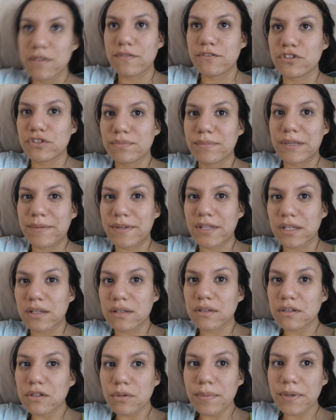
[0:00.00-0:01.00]
for maybe a
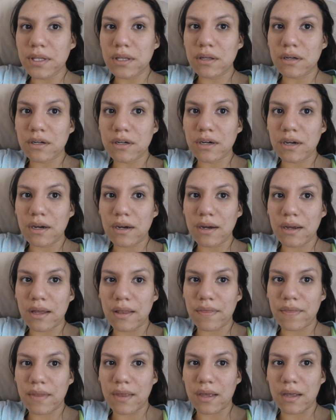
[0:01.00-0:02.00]
little bit longer
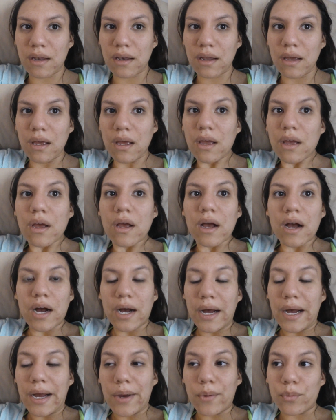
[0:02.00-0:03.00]
and then
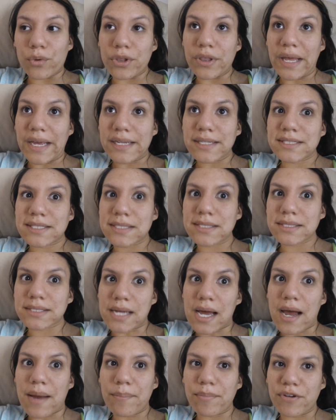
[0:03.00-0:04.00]
i would like to
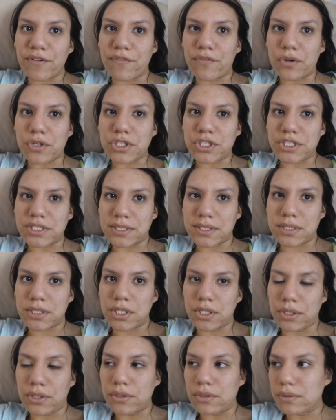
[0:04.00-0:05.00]
stop before she's
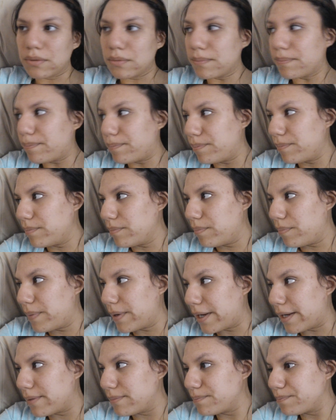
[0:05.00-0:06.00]
two
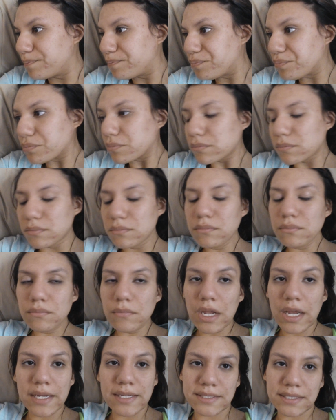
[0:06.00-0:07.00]
but
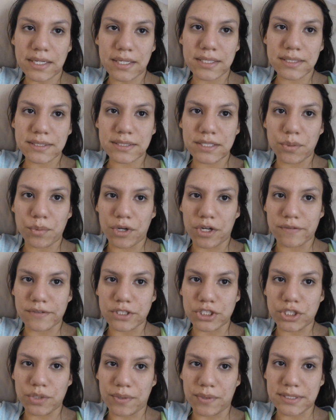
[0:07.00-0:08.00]
it's honestly whenever
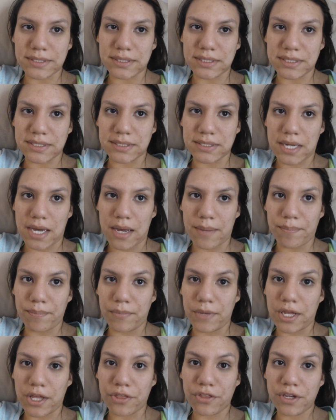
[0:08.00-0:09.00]
she wants to stop.
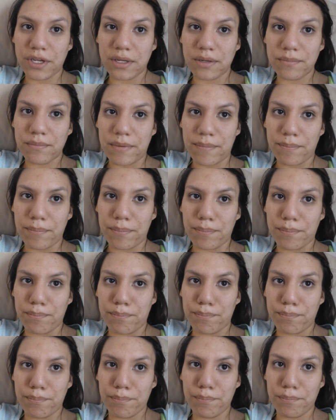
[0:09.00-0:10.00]
Nothing
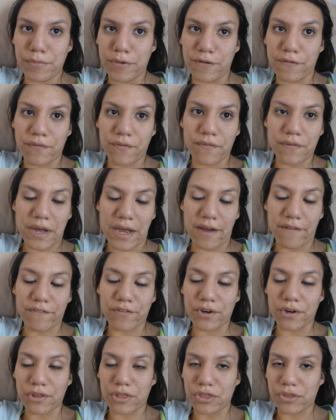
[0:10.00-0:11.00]
bef-
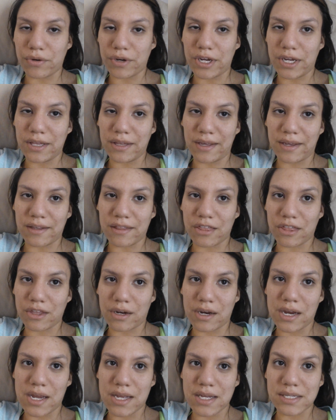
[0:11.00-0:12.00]
after three. Like
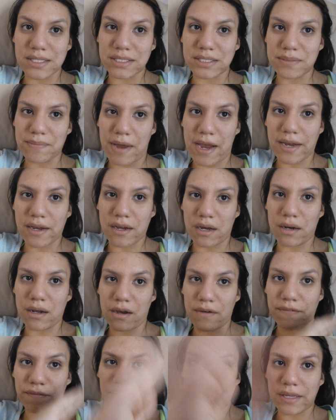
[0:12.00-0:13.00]
three is my
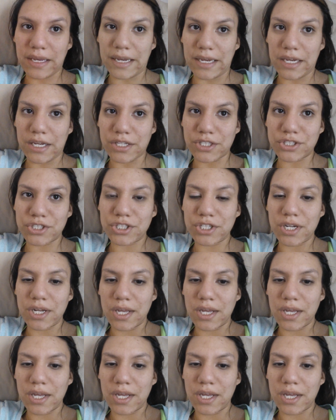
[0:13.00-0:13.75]
cutoff age.